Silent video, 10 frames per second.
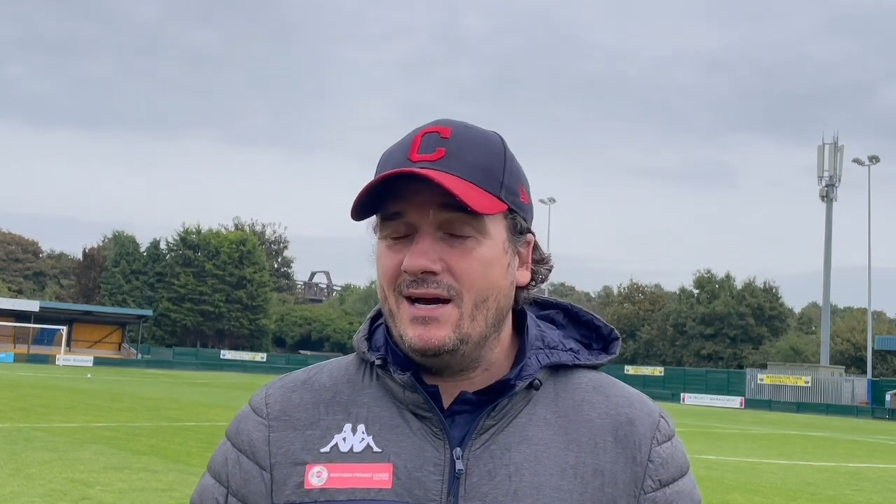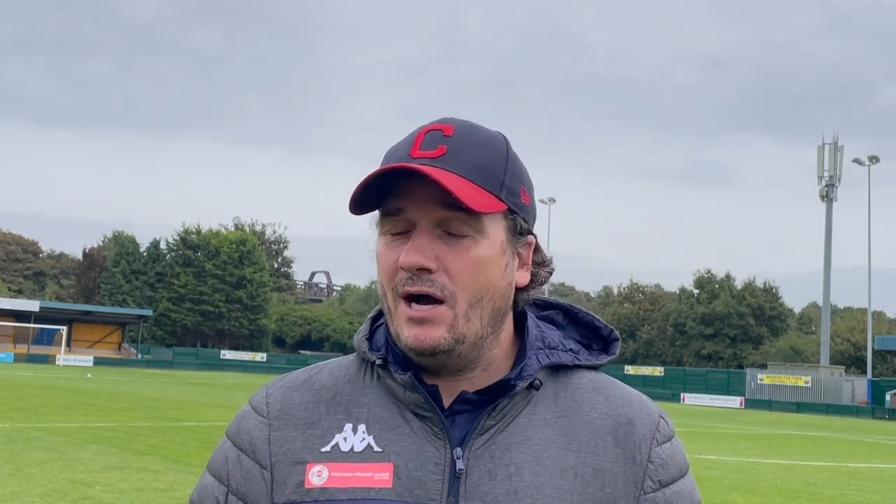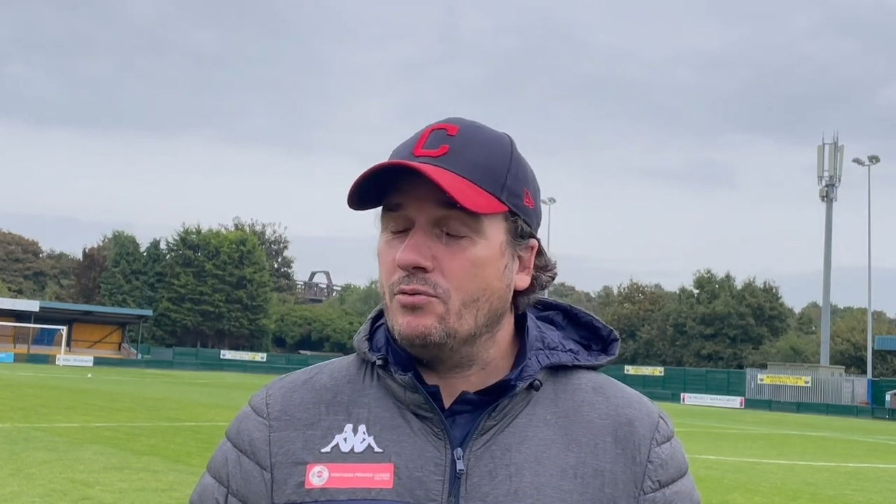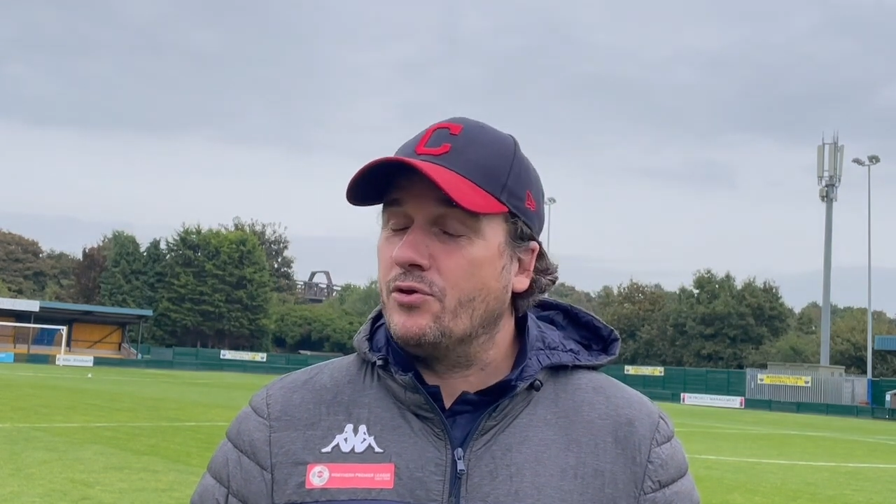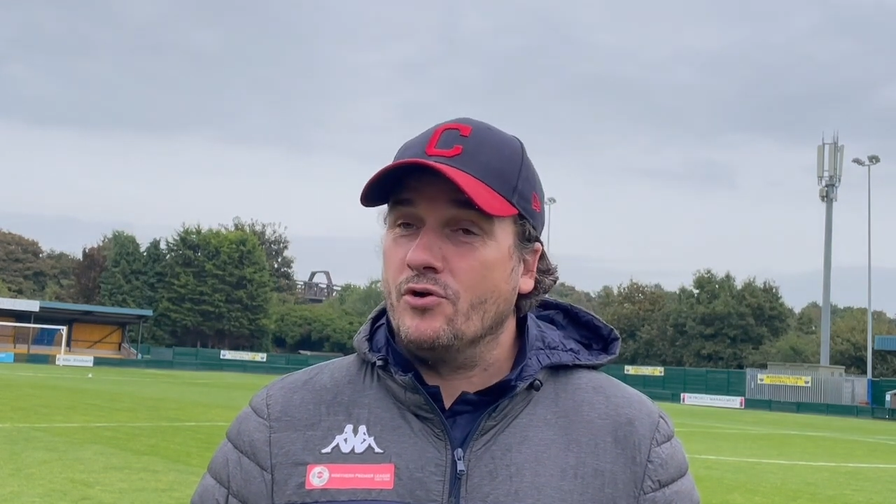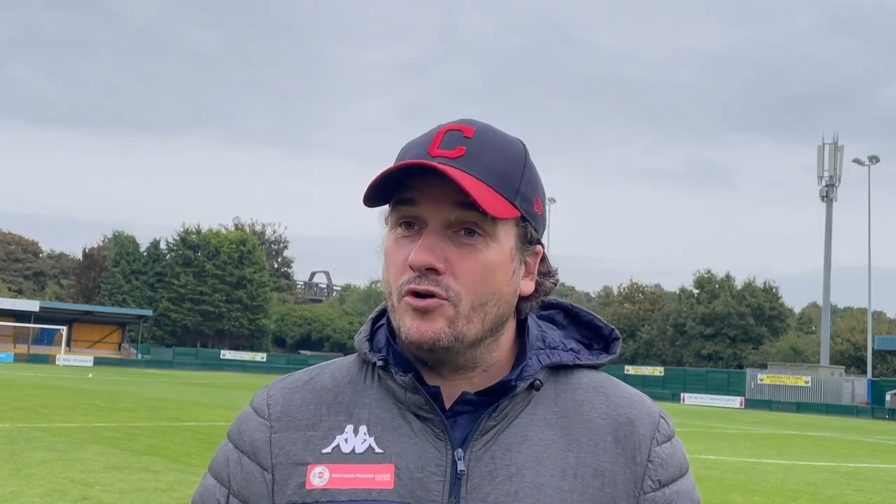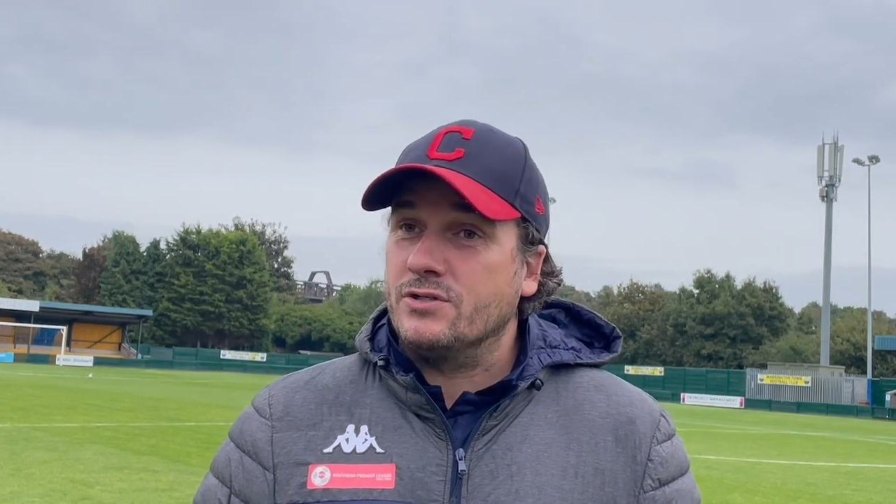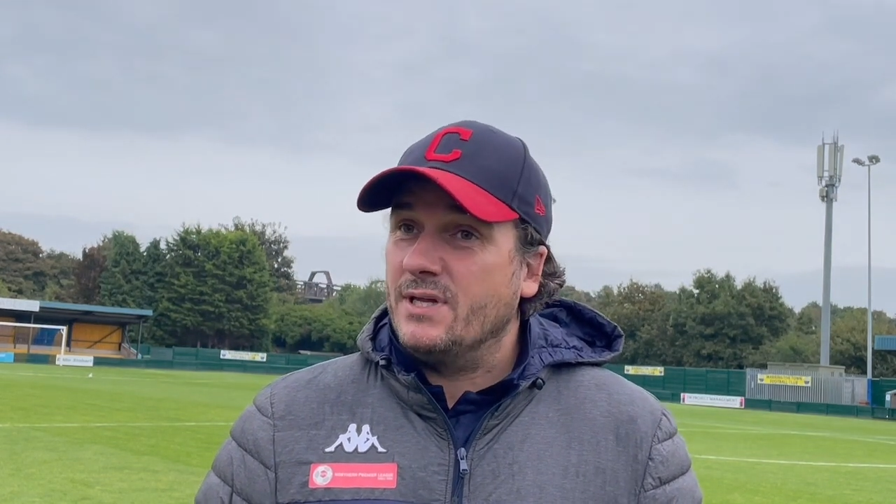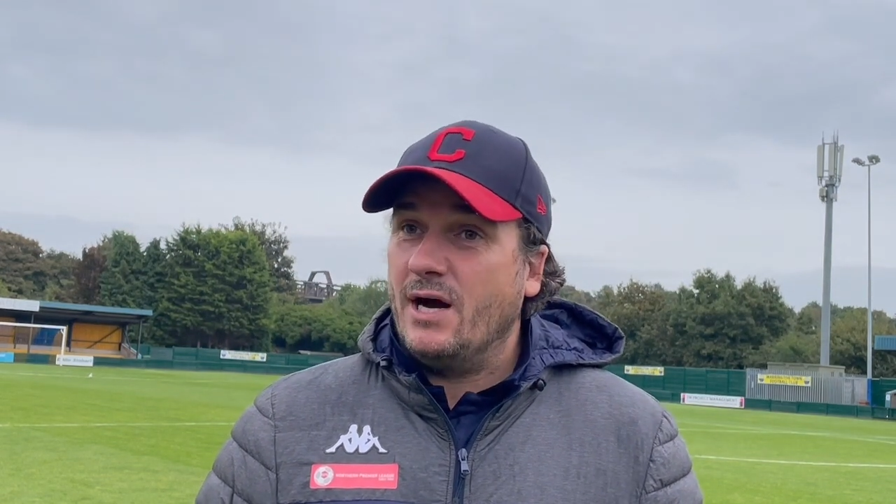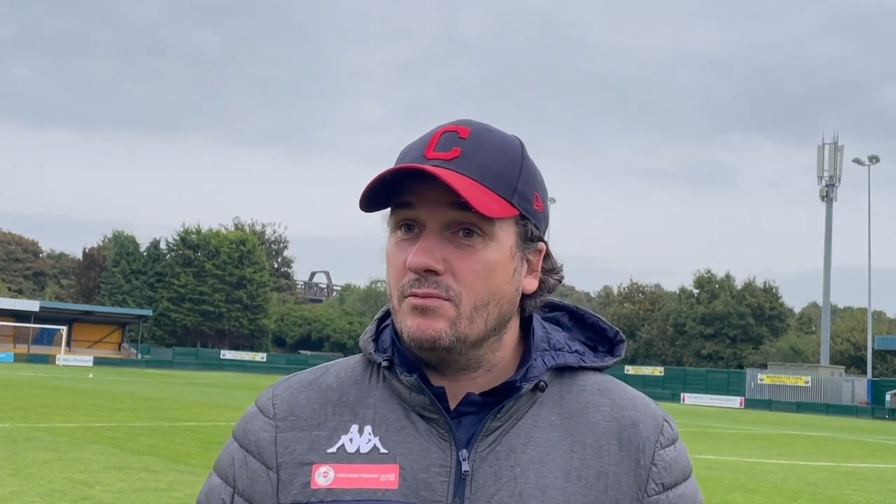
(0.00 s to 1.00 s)

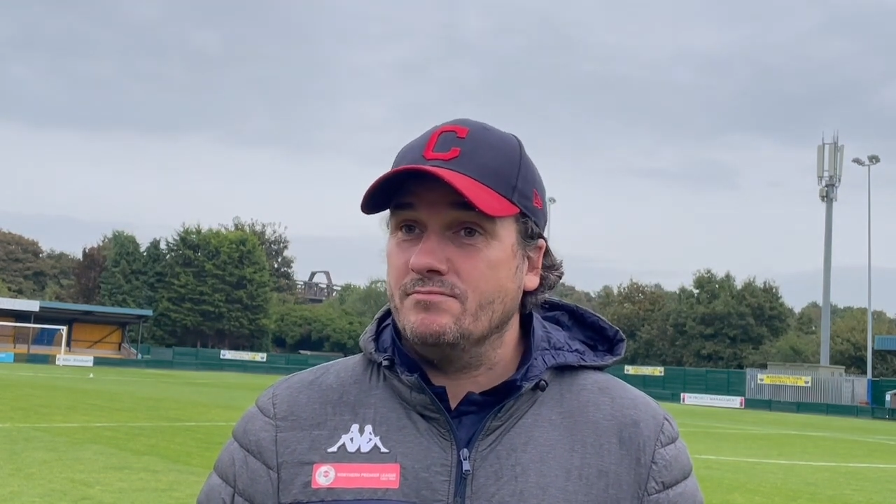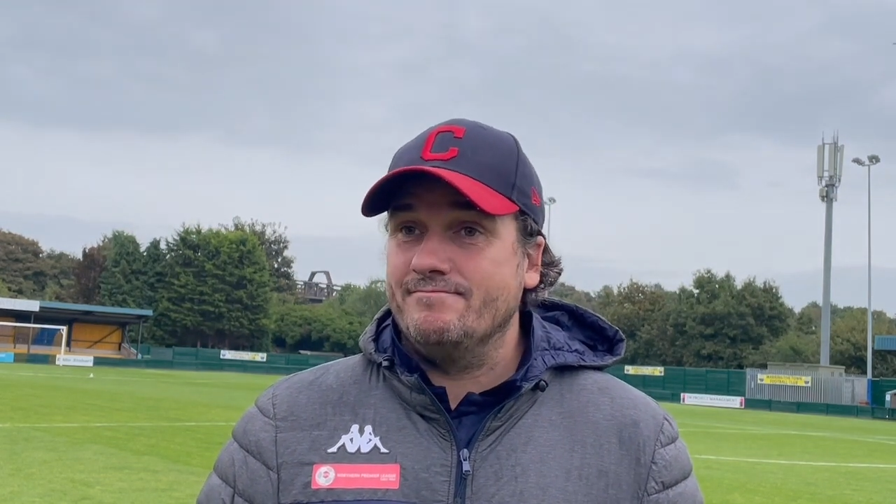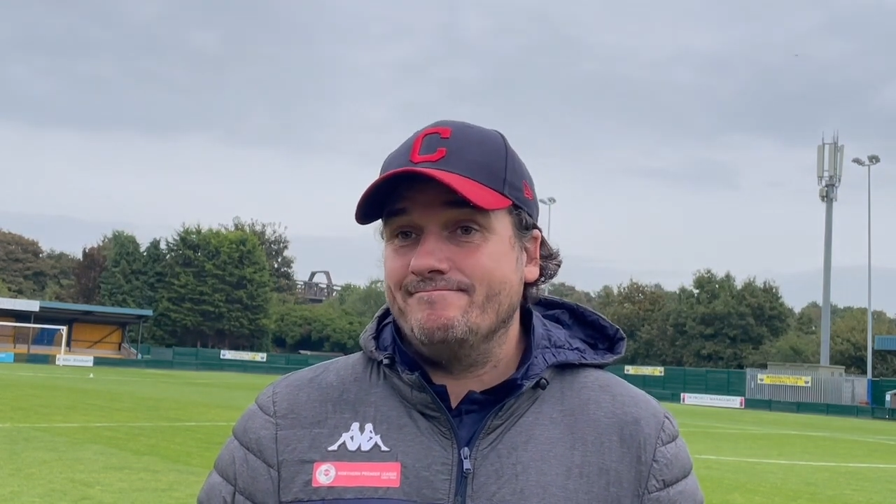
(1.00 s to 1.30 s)
outthought and out,